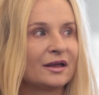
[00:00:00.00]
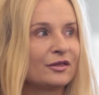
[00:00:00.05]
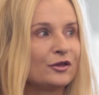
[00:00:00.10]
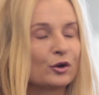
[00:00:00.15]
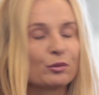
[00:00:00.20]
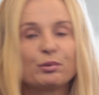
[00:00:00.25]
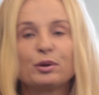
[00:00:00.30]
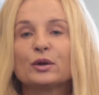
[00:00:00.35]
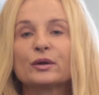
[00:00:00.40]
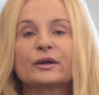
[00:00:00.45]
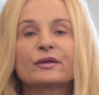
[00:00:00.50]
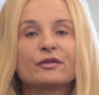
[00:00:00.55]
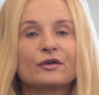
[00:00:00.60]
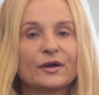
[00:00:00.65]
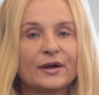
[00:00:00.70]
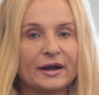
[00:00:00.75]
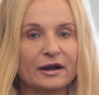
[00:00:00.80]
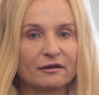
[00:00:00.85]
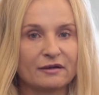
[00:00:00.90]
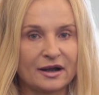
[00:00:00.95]
they're pulling
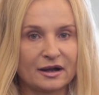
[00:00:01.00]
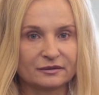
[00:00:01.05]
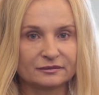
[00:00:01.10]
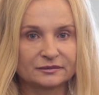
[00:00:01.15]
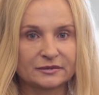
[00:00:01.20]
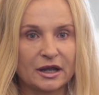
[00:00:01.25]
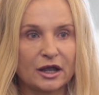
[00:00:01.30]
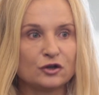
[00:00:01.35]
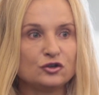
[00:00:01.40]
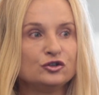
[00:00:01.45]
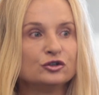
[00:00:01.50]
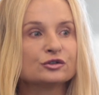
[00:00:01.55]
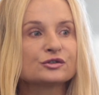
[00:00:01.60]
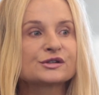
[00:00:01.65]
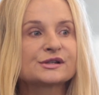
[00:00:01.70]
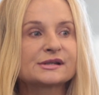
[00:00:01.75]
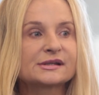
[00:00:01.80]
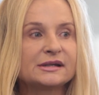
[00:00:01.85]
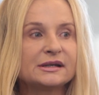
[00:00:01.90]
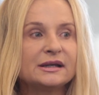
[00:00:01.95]
their hair out, and you'll
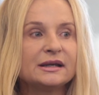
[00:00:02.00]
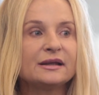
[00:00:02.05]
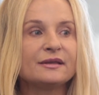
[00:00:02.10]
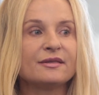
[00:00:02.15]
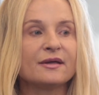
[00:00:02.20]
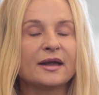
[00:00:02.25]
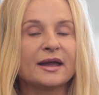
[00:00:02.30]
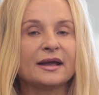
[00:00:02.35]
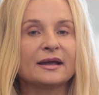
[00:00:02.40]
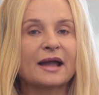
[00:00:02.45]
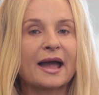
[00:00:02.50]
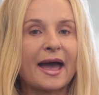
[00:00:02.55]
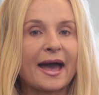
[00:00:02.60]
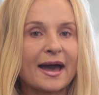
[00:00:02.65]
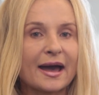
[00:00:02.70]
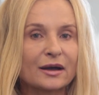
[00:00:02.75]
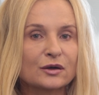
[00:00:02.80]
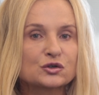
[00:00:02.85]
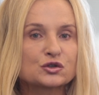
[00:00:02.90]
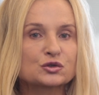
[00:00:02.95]
see they
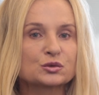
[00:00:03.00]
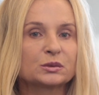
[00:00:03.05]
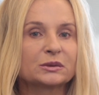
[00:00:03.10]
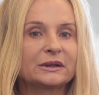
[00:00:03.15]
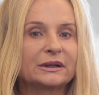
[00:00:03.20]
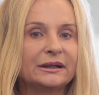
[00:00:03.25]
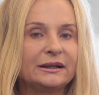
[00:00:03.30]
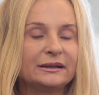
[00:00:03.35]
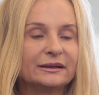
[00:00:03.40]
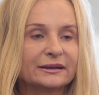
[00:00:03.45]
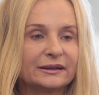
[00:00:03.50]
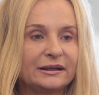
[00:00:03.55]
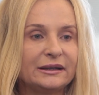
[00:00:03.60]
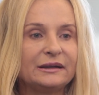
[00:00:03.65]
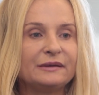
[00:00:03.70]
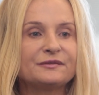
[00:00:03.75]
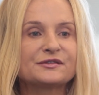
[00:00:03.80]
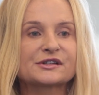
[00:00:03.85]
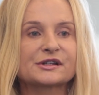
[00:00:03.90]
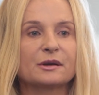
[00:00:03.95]
actually
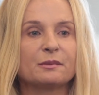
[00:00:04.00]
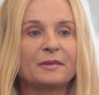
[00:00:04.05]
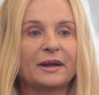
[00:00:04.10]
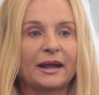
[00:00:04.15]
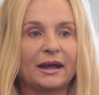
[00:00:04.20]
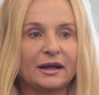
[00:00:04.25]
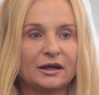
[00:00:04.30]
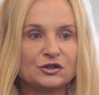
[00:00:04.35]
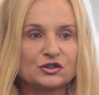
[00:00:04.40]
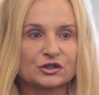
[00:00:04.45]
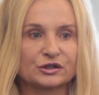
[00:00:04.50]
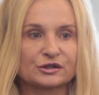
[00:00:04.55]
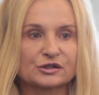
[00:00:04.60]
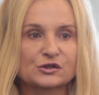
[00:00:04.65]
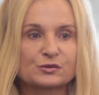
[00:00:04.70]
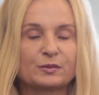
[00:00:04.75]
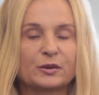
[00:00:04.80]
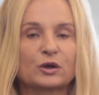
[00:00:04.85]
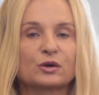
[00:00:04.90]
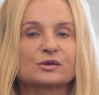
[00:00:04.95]
leave some
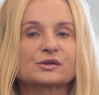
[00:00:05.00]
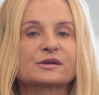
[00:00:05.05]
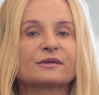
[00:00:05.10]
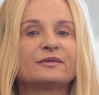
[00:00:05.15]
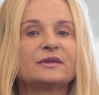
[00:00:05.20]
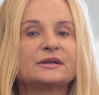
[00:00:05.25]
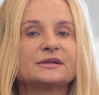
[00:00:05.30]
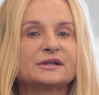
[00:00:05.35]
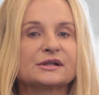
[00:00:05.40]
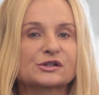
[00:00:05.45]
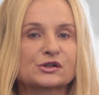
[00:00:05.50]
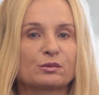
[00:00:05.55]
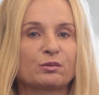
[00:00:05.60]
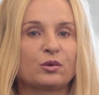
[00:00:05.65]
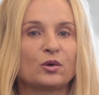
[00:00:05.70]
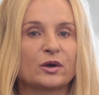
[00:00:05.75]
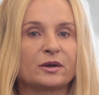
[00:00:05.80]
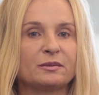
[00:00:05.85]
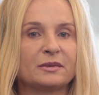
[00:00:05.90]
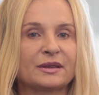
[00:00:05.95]
agents because of the
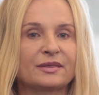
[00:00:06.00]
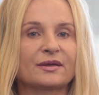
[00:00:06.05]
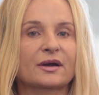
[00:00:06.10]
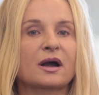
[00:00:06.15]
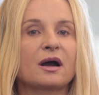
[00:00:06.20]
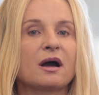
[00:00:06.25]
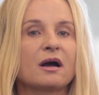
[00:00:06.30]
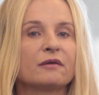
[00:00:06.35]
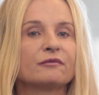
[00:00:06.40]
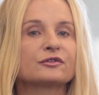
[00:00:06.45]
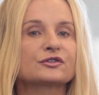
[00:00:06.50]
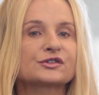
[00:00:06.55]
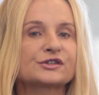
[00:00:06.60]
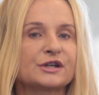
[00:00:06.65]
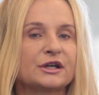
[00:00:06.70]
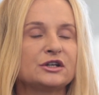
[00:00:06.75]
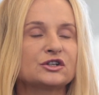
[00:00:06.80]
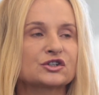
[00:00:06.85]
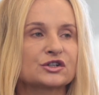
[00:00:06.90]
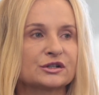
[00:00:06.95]
disappointment, the
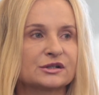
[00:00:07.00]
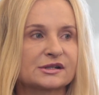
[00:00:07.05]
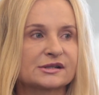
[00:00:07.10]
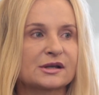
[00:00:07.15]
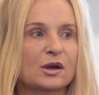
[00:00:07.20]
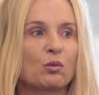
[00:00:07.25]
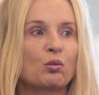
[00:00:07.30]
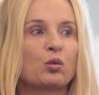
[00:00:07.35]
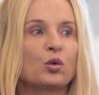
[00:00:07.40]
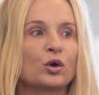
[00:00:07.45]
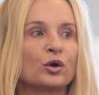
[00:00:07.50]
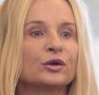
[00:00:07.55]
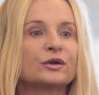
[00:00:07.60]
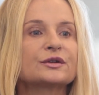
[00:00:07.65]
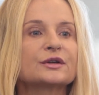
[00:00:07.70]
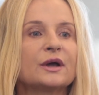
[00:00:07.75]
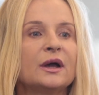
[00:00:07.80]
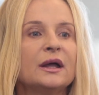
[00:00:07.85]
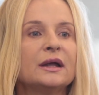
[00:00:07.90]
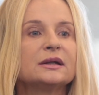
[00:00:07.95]
conversations that
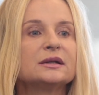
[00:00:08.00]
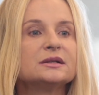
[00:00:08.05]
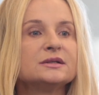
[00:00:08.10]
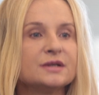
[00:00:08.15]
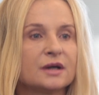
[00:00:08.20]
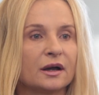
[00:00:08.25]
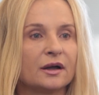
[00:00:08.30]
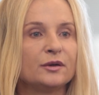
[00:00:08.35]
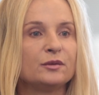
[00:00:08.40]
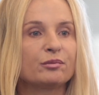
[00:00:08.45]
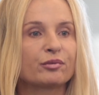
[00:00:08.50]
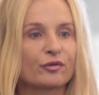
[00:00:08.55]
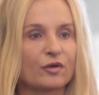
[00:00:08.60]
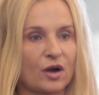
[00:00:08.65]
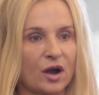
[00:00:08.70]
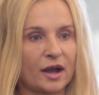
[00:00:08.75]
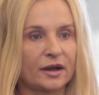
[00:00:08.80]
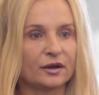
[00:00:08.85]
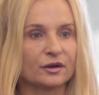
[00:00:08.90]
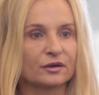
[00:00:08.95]
weren't done
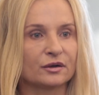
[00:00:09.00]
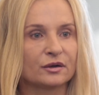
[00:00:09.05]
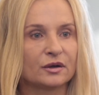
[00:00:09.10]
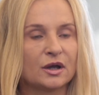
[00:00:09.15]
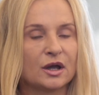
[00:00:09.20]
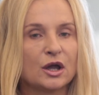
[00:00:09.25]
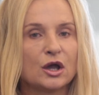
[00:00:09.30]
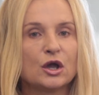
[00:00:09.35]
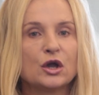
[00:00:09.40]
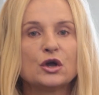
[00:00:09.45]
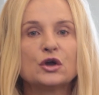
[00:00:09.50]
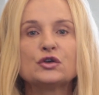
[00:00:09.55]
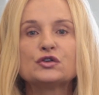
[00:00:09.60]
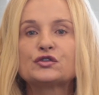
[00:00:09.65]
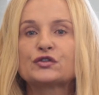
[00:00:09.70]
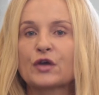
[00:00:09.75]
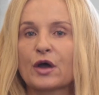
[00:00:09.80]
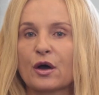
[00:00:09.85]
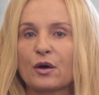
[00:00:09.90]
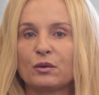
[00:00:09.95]
prior.
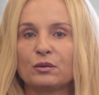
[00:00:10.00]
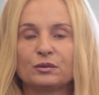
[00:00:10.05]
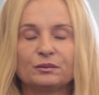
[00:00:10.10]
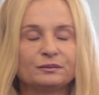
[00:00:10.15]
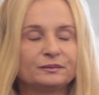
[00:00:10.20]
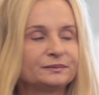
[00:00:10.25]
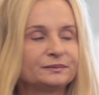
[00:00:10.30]
So